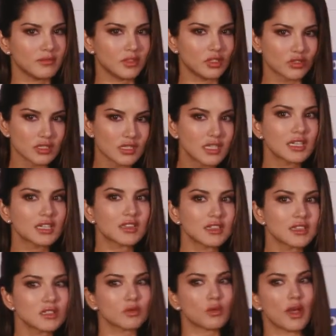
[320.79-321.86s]
you're seeing it
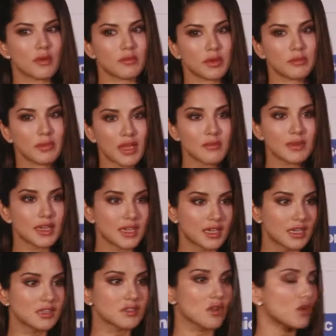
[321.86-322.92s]
this way, but maybe
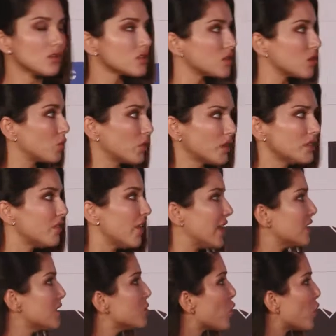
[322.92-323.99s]
he's also. We
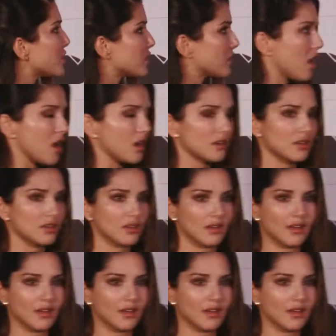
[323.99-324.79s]
defended the boys a lot.